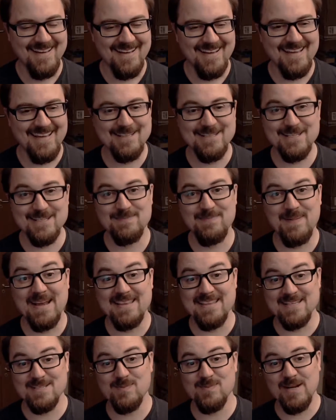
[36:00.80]

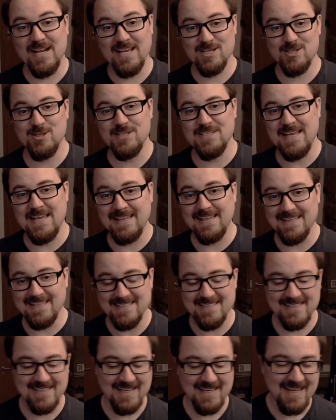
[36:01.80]
despite this 1 extra
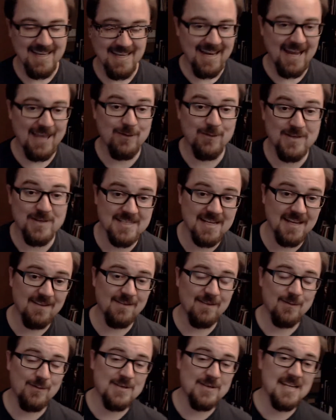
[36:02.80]
talent. And the reason
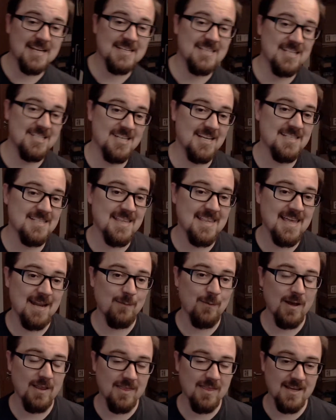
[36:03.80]
I suggested that
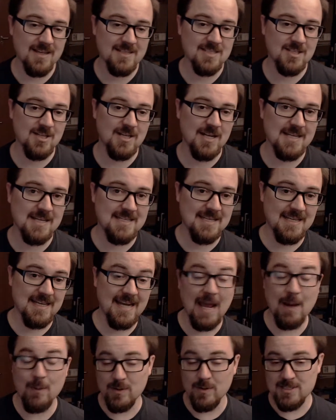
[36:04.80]
and why I think it's a good idea,
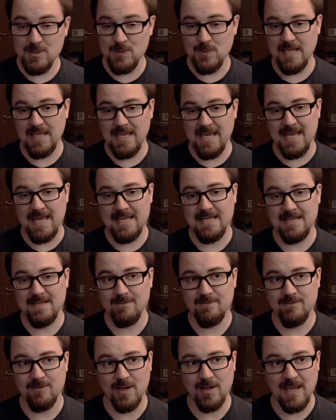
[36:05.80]
and I would do it again
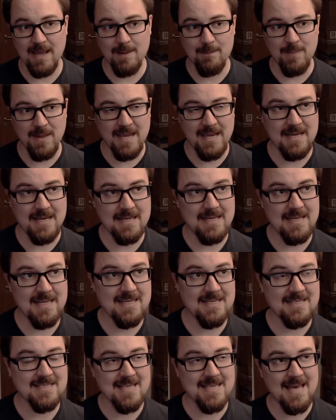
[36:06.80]
for a campaign,
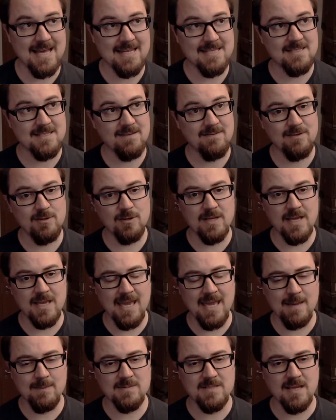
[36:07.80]
is that if you look
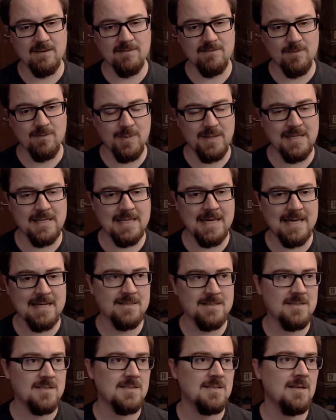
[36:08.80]
at games like Forbidden
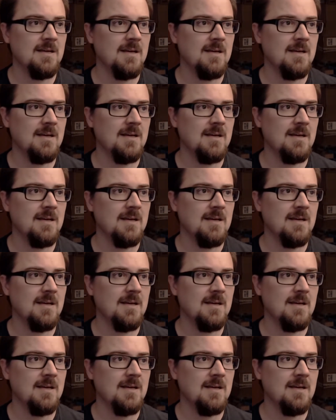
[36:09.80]
Lands,